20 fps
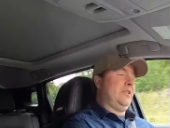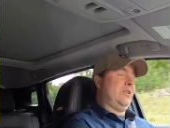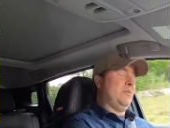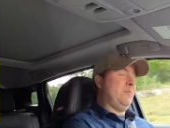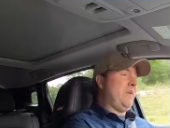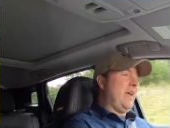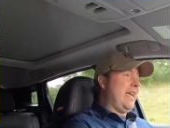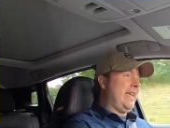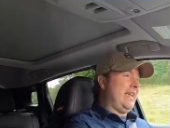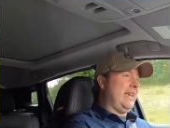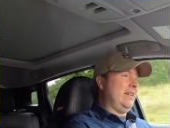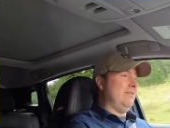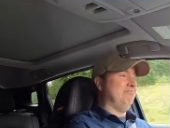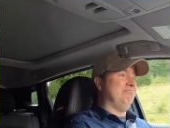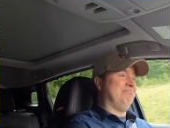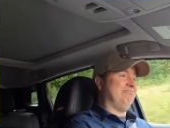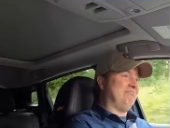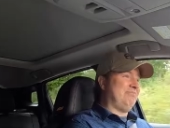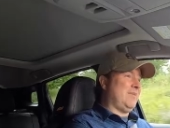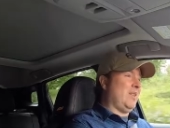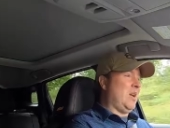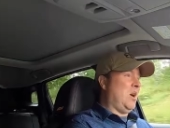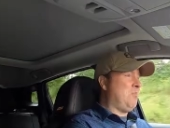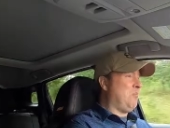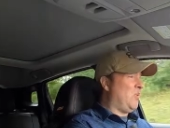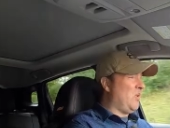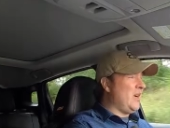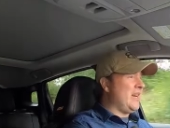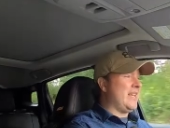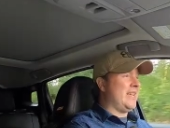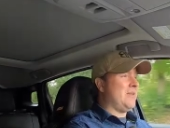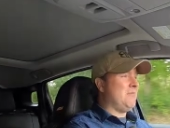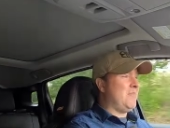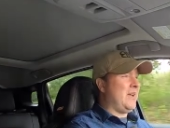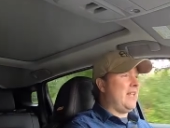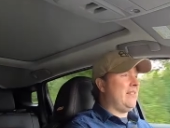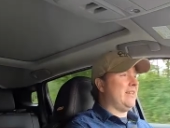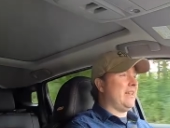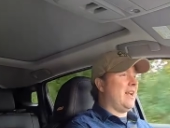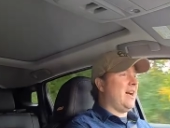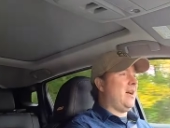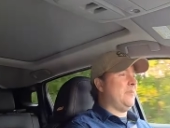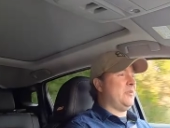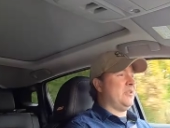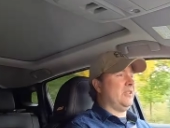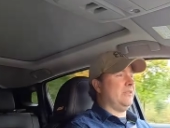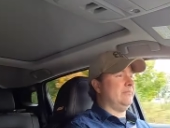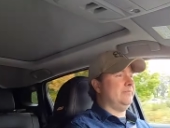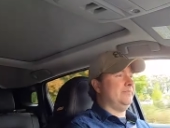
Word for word: to make it a pretty compelling option.